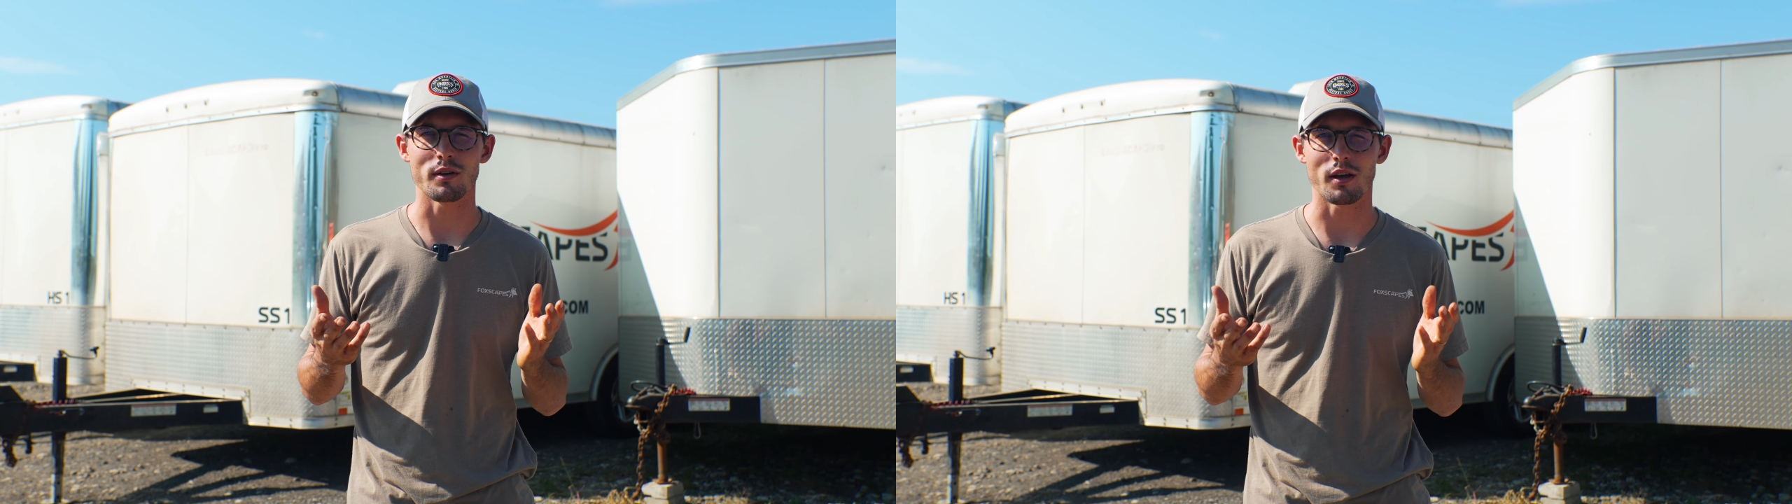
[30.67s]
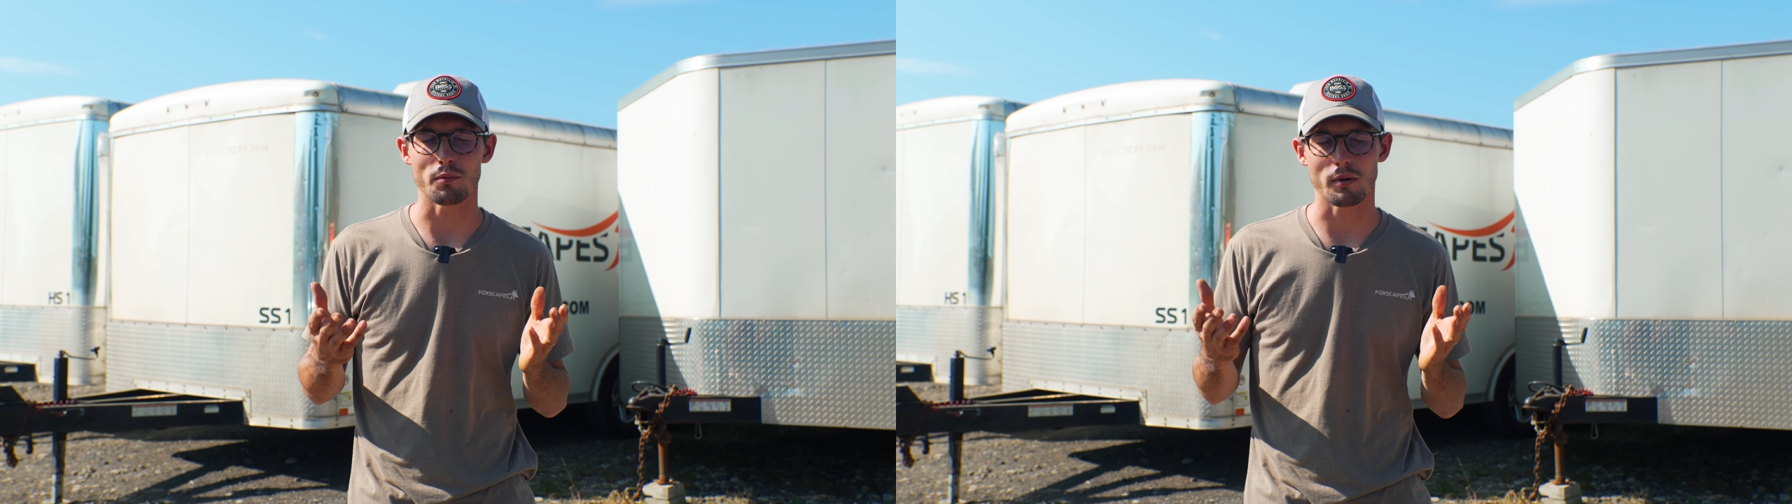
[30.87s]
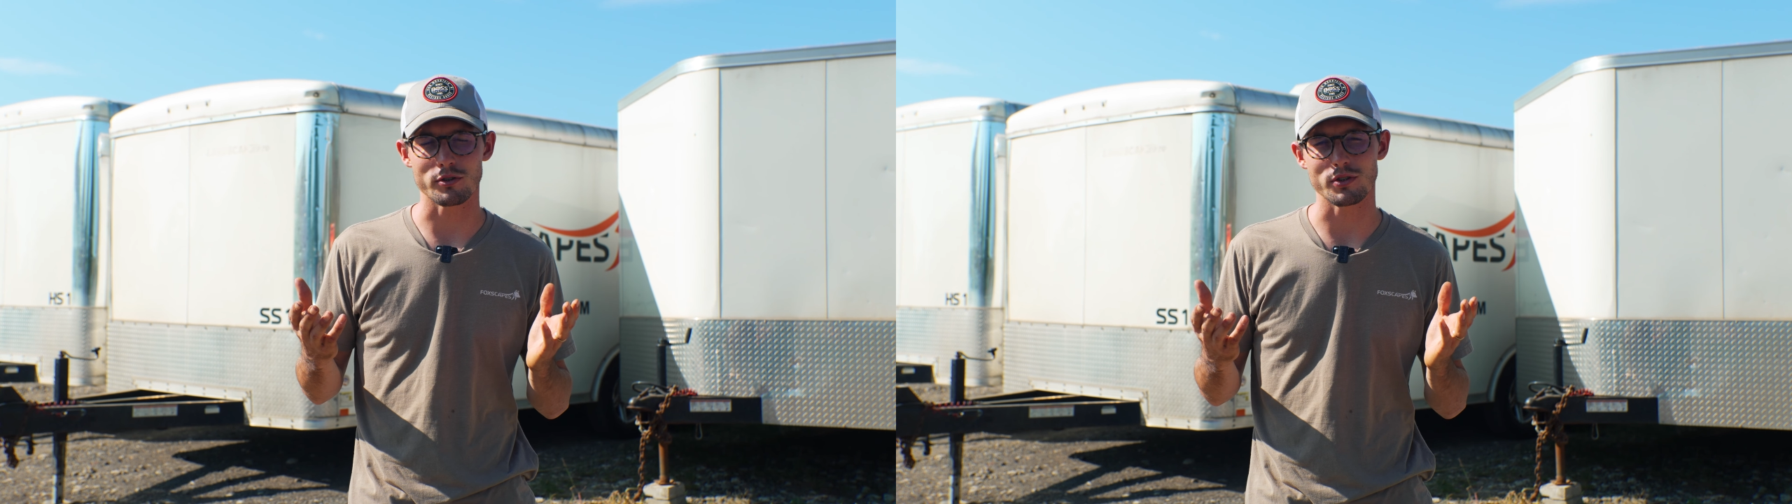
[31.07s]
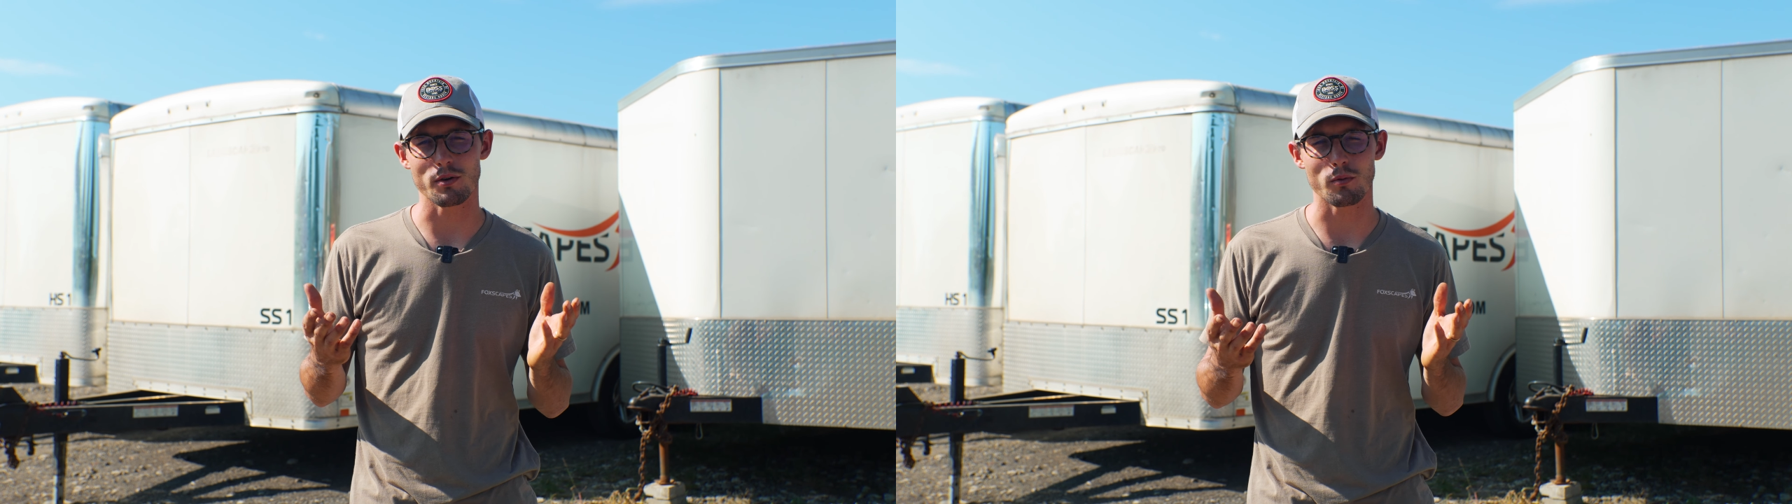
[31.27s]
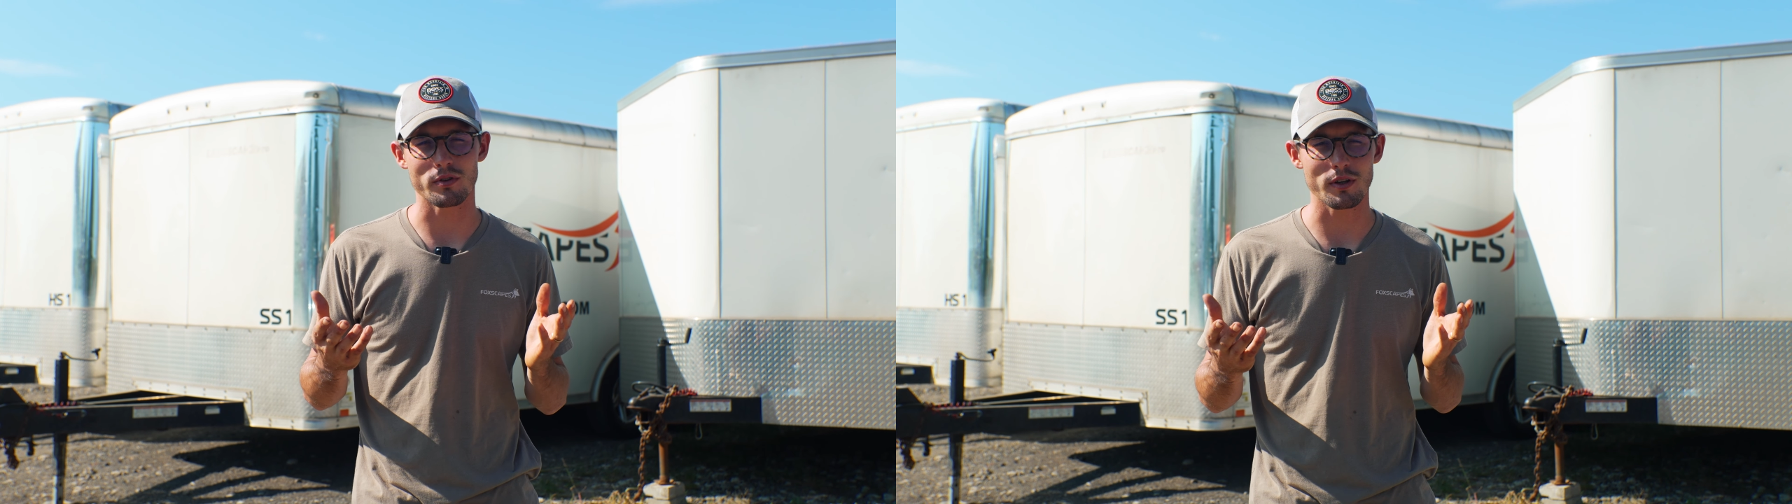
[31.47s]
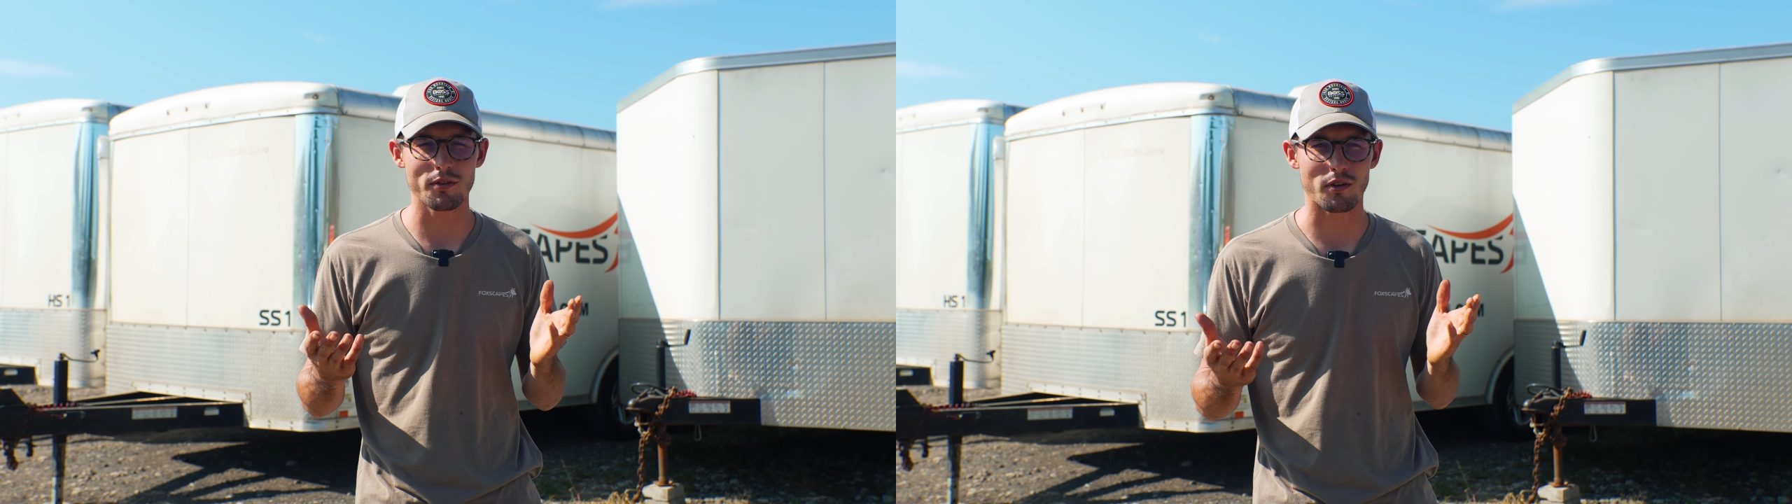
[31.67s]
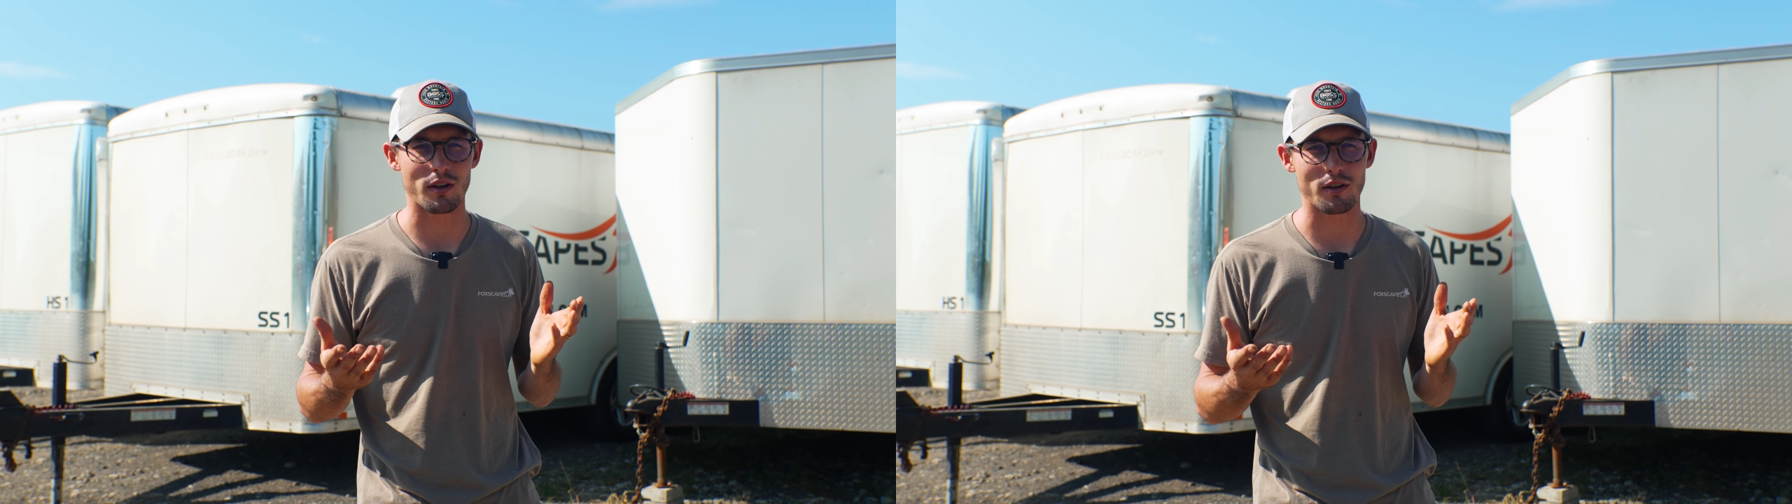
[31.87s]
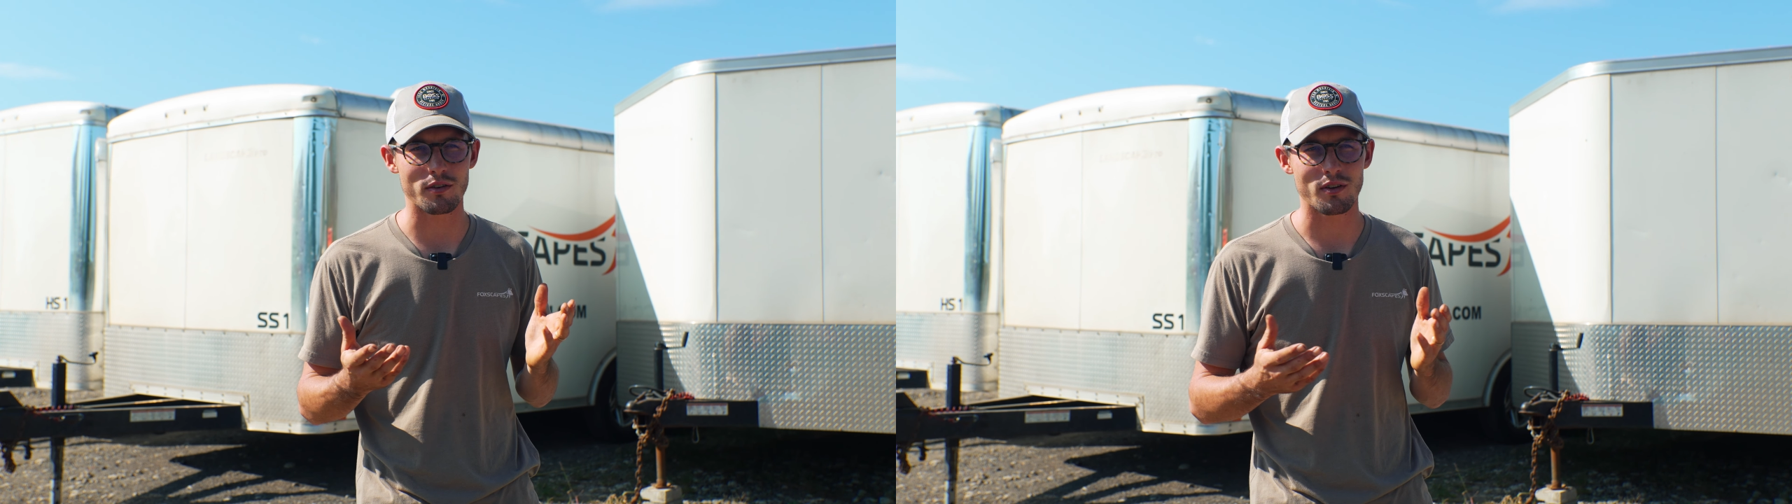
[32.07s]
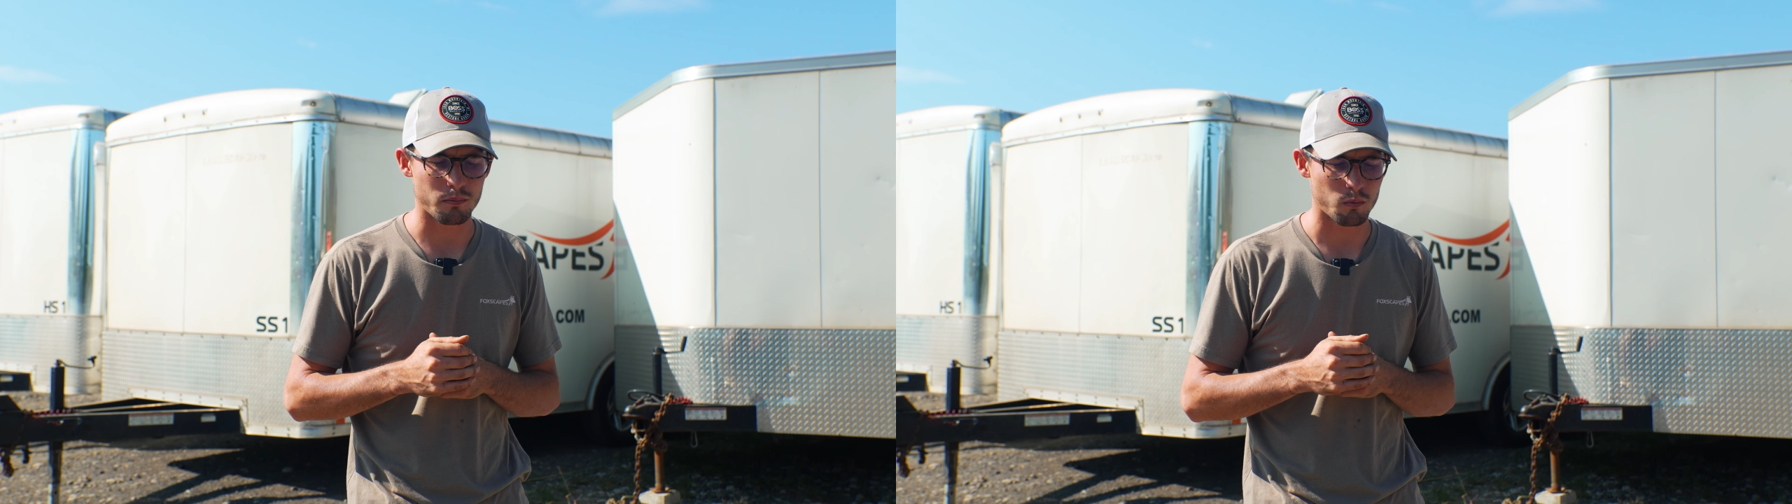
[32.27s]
as much as everyone thinks it is.